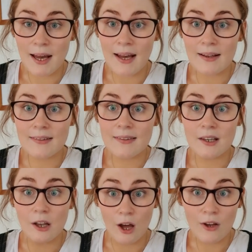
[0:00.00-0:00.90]

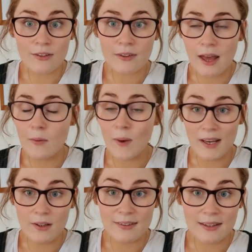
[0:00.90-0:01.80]
impacts
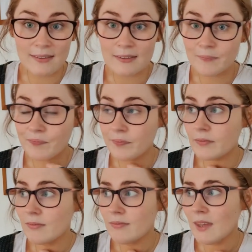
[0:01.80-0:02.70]
weight losses
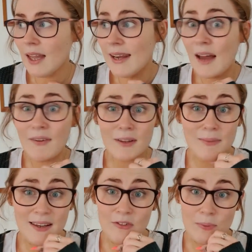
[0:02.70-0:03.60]
and how
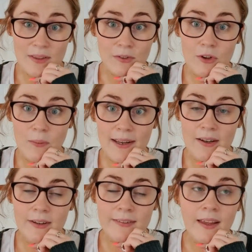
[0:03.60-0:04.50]
it can be detrimental to
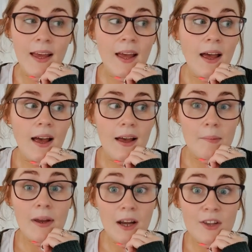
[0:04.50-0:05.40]
your weight loss.
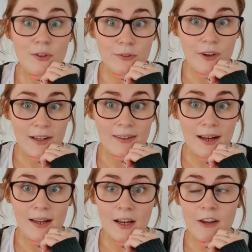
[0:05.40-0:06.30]
And I do
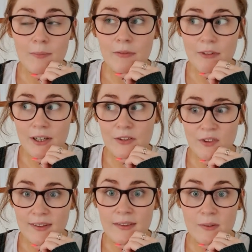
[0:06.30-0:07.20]
find that, and I've been
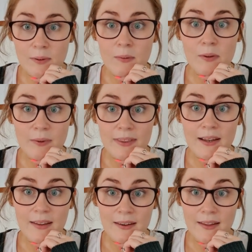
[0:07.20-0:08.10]
really stressed this week with
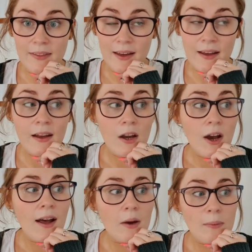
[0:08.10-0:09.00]
one thing and another.